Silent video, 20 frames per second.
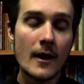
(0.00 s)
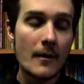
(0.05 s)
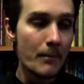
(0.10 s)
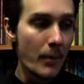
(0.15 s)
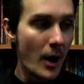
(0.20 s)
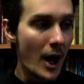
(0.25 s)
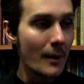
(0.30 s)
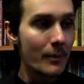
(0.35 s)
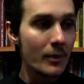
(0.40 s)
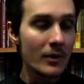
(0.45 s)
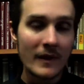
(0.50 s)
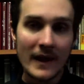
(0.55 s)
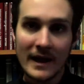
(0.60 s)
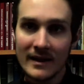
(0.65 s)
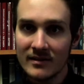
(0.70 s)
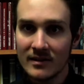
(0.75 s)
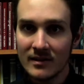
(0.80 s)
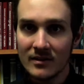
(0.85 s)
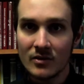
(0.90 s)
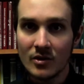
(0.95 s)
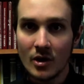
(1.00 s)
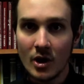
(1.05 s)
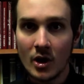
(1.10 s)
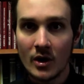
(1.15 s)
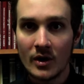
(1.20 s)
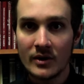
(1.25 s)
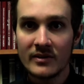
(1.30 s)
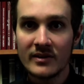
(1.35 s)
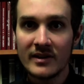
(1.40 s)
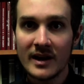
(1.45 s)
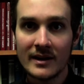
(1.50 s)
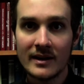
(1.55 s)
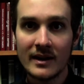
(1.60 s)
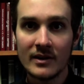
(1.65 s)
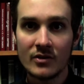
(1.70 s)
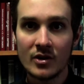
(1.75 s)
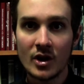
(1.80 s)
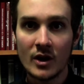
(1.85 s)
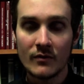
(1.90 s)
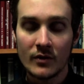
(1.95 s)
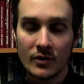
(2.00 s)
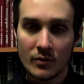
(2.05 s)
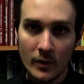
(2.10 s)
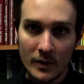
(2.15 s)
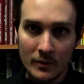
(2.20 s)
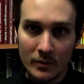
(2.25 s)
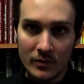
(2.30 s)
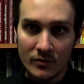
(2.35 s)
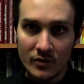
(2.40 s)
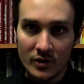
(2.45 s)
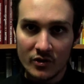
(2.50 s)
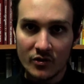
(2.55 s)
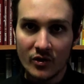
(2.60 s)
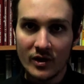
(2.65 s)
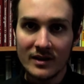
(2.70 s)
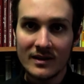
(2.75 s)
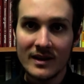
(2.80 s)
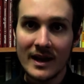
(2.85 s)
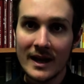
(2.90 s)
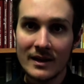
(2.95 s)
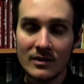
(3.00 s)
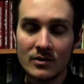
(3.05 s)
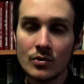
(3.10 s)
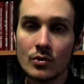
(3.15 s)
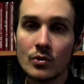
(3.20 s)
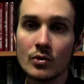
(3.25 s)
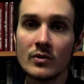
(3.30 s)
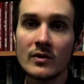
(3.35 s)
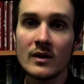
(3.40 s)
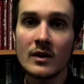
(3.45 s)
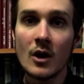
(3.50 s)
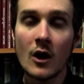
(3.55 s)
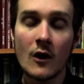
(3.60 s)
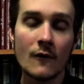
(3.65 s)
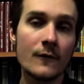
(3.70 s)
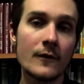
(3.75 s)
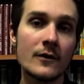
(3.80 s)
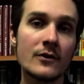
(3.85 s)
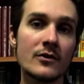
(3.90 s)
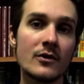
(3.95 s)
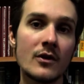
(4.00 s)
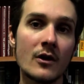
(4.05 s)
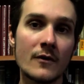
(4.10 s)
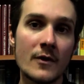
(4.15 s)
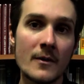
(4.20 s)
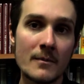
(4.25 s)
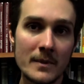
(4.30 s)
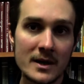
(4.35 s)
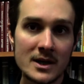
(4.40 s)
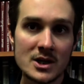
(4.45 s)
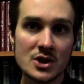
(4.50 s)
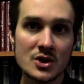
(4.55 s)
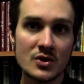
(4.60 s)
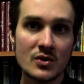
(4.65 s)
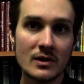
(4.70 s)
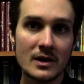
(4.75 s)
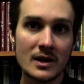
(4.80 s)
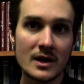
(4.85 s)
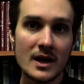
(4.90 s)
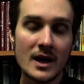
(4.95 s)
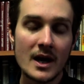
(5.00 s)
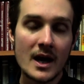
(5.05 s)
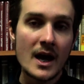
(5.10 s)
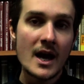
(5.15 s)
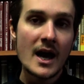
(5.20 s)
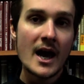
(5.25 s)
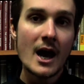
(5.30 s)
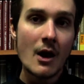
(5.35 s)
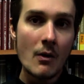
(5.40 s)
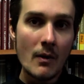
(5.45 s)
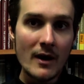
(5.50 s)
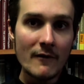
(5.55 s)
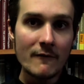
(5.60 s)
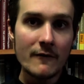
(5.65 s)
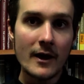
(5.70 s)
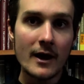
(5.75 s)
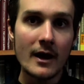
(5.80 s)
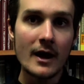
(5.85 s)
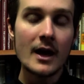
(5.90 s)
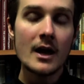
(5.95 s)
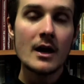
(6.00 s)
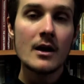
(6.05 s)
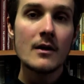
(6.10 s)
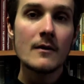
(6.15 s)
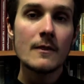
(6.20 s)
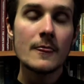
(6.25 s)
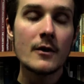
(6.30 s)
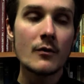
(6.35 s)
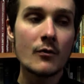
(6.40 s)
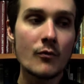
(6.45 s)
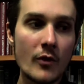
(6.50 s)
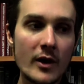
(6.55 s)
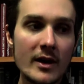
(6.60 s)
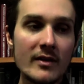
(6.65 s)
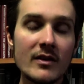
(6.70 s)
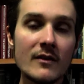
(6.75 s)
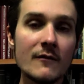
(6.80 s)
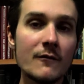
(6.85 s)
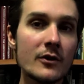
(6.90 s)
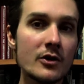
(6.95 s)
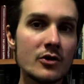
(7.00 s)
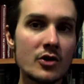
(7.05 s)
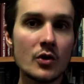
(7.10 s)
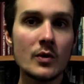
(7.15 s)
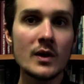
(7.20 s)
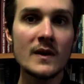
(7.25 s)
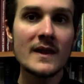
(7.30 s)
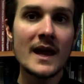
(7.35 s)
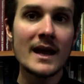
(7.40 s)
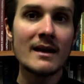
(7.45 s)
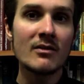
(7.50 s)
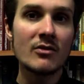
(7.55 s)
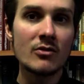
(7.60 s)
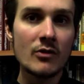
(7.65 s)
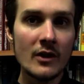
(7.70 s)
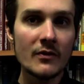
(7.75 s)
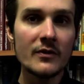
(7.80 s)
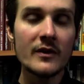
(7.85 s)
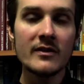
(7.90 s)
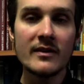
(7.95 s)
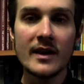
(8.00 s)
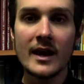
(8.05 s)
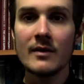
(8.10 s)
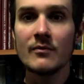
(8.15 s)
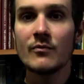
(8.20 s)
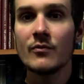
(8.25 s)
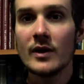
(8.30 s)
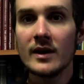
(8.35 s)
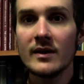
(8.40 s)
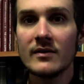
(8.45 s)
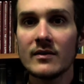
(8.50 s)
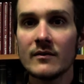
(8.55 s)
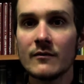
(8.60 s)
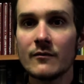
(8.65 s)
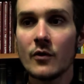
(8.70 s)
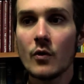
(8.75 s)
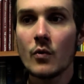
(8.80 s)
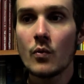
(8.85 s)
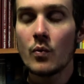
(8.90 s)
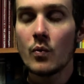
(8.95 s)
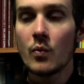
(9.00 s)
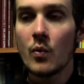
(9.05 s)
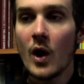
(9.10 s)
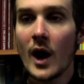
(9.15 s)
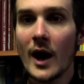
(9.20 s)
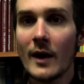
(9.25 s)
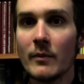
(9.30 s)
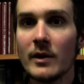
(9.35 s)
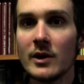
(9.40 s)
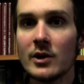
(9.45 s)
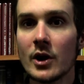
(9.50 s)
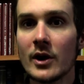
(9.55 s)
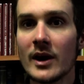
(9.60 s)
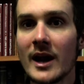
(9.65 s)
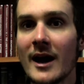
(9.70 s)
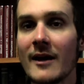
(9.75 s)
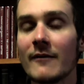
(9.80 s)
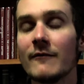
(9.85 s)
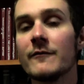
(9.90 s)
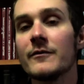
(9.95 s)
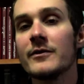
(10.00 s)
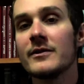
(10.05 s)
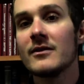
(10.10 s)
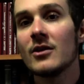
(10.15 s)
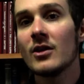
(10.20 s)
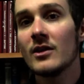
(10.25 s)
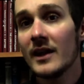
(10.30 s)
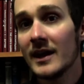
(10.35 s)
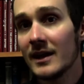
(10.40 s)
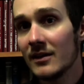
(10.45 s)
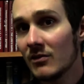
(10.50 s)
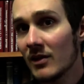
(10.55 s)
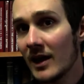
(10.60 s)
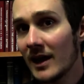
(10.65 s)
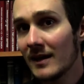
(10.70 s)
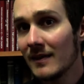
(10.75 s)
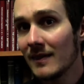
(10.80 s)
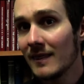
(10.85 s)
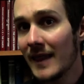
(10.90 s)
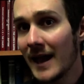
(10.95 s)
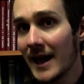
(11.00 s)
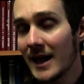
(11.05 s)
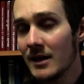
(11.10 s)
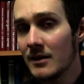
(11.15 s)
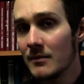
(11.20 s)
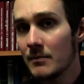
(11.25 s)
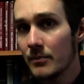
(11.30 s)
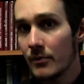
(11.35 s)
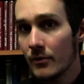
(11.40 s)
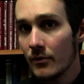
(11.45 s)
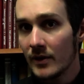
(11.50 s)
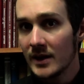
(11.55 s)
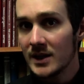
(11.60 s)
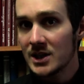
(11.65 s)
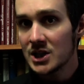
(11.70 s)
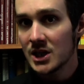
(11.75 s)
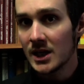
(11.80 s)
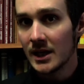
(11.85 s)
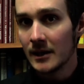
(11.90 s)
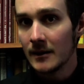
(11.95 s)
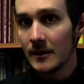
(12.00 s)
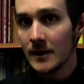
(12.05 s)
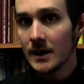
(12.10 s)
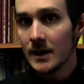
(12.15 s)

Bible lessons on Sunday service. We would restrict that to the office of the ministry. However, the reason for doing that is not the same reason for why we don't have things like lay preaching.